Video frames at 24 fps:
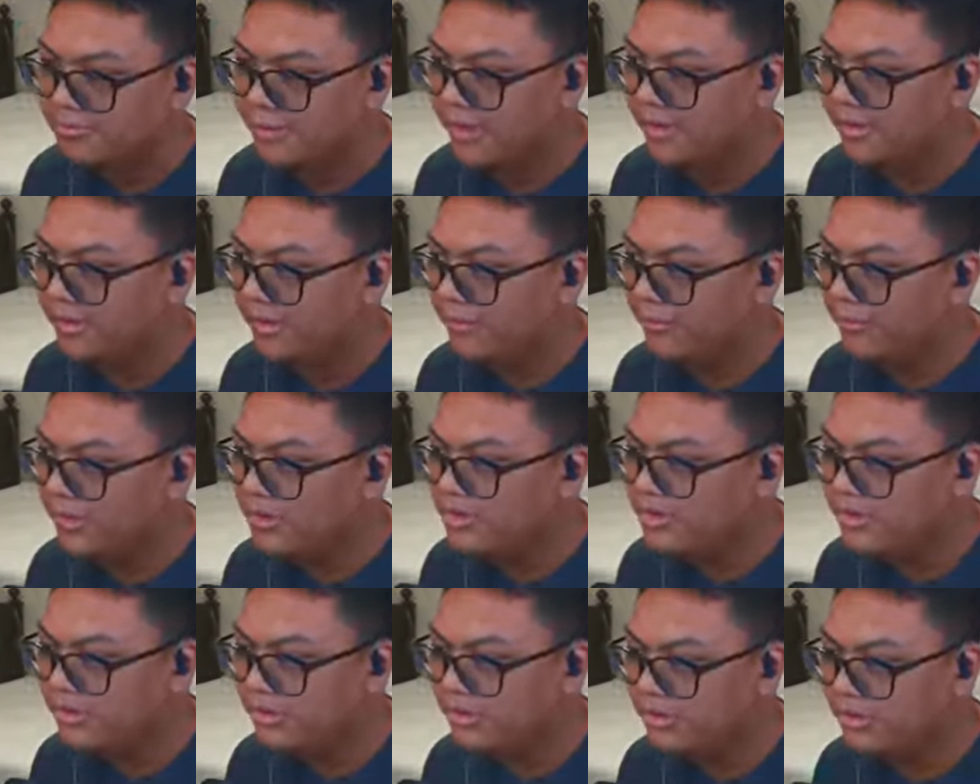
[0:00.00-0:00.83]
But like
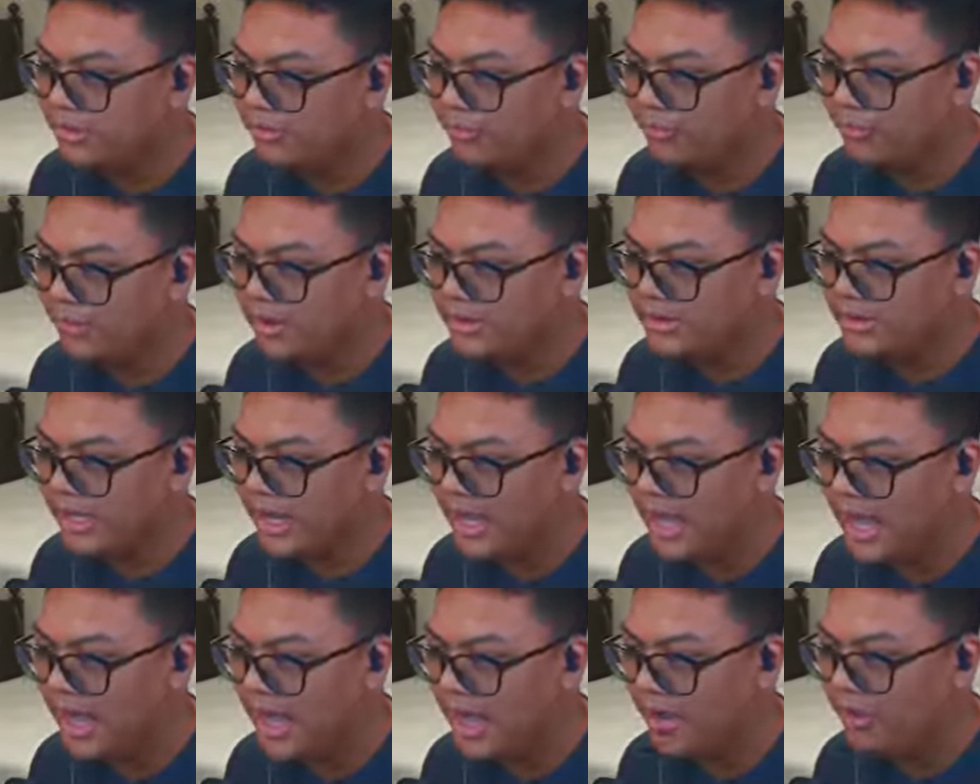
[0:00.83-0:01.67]
once you learn what the
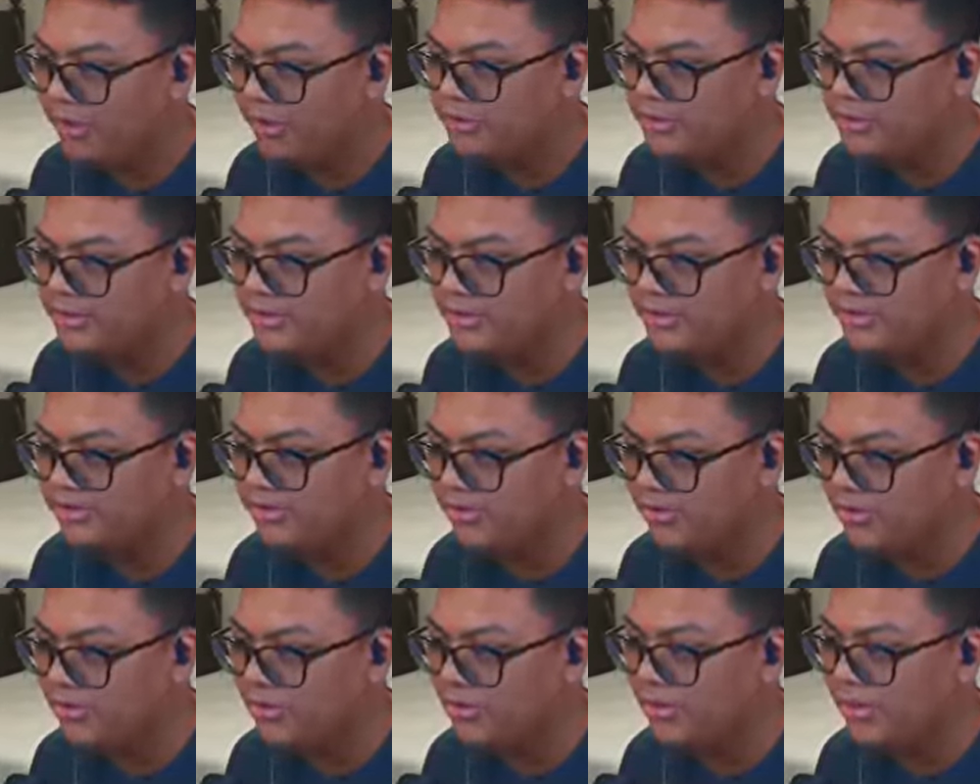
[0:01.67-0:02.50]
hell to
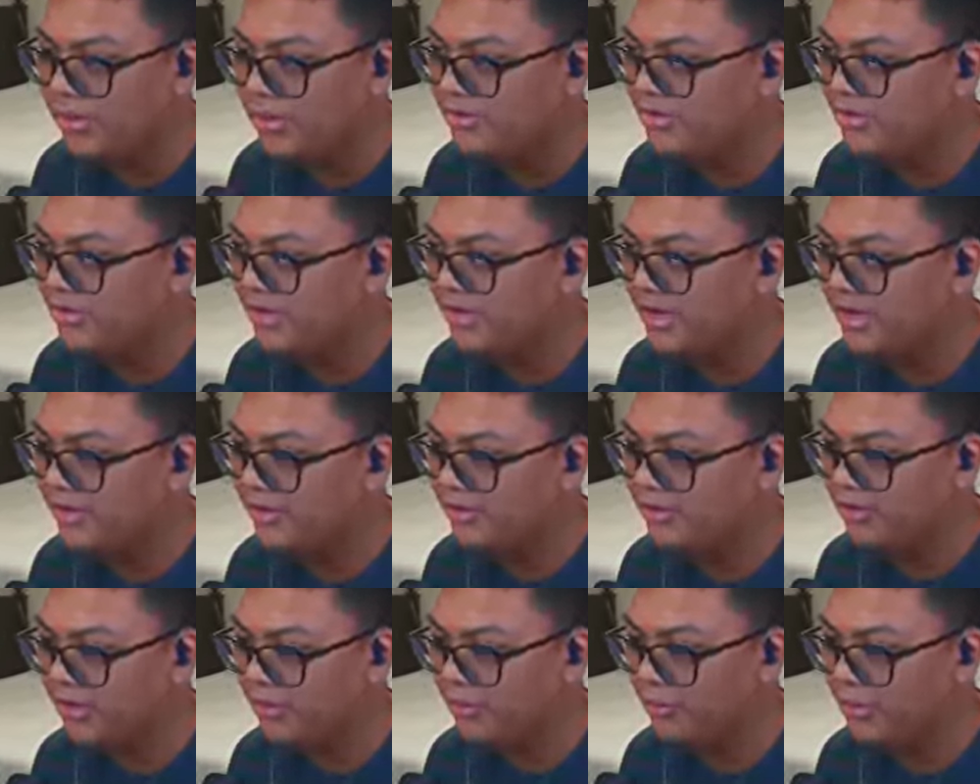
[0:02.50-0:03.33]
do in
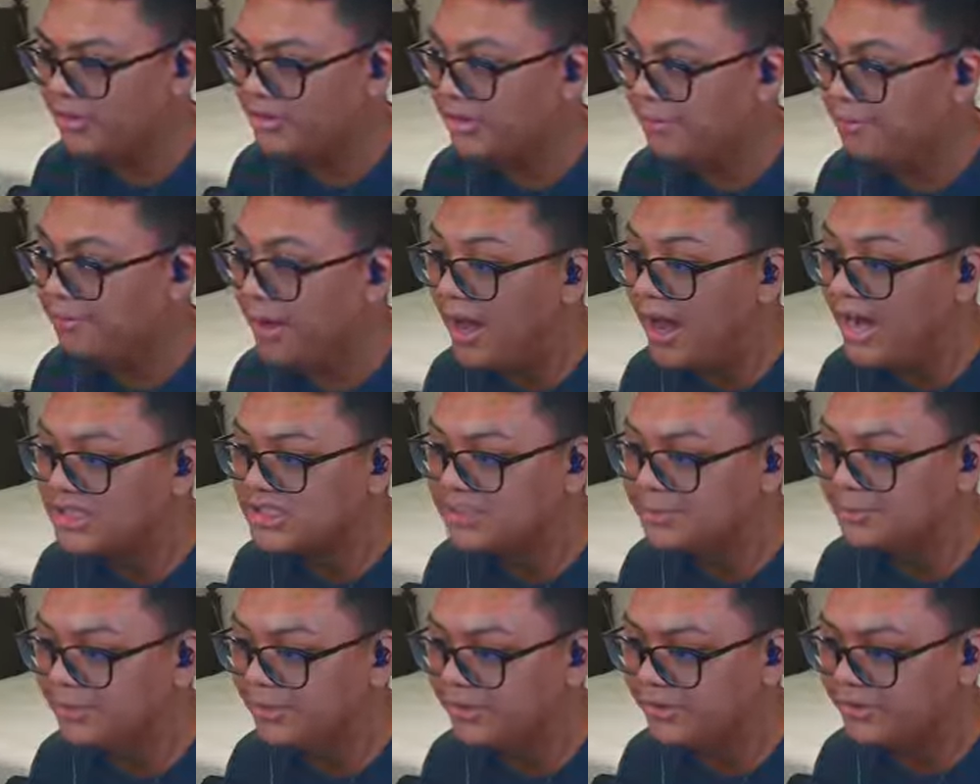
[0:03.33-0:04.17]
scenarios, like what the
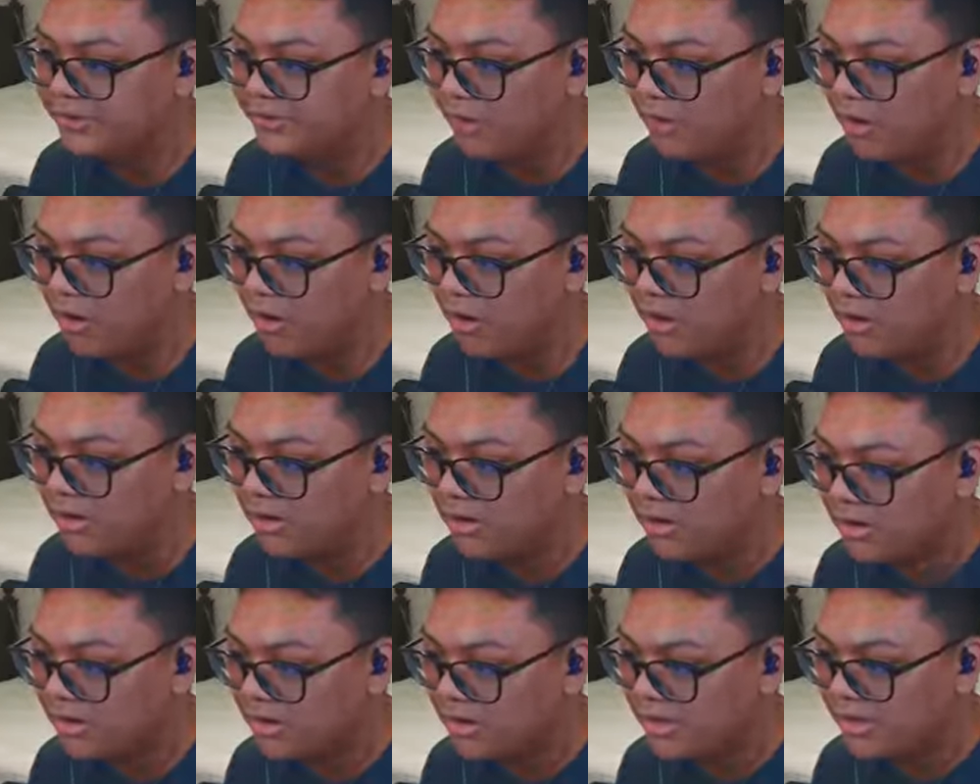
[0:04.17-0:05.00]
possibilities are,
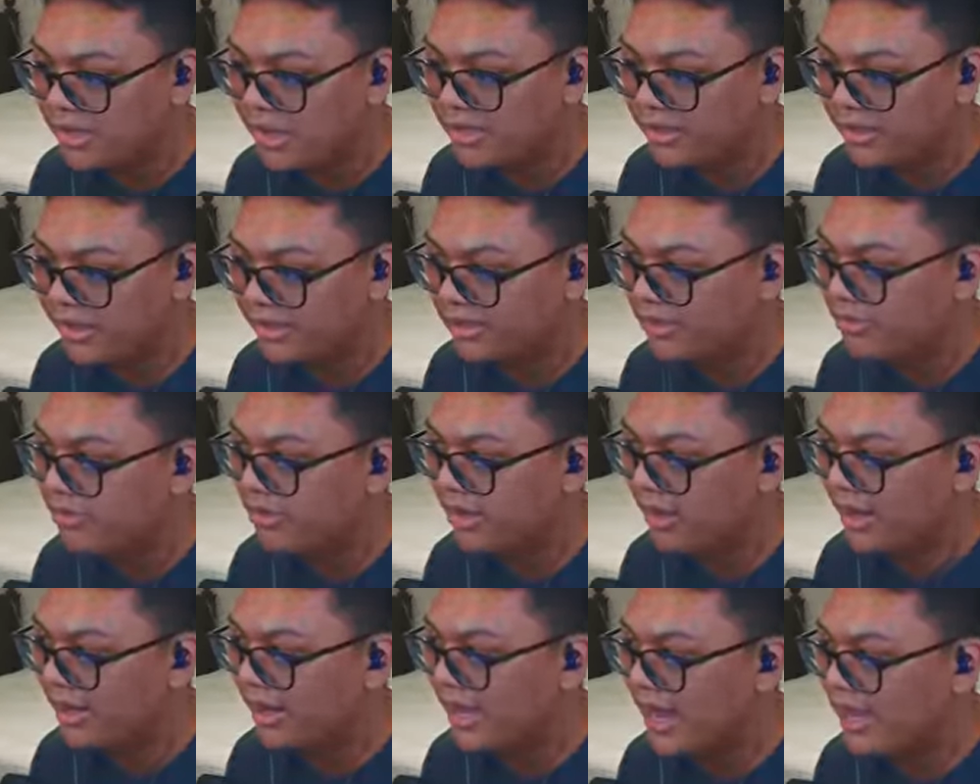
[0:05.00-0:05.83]
and like you know
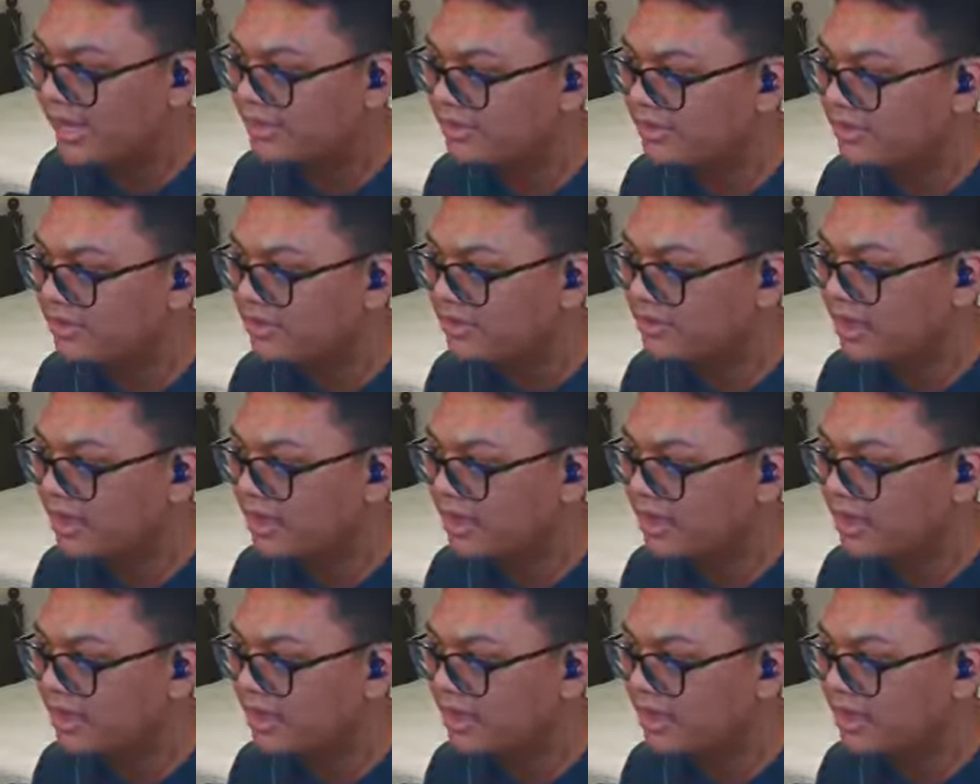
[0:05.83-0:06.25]
how to execute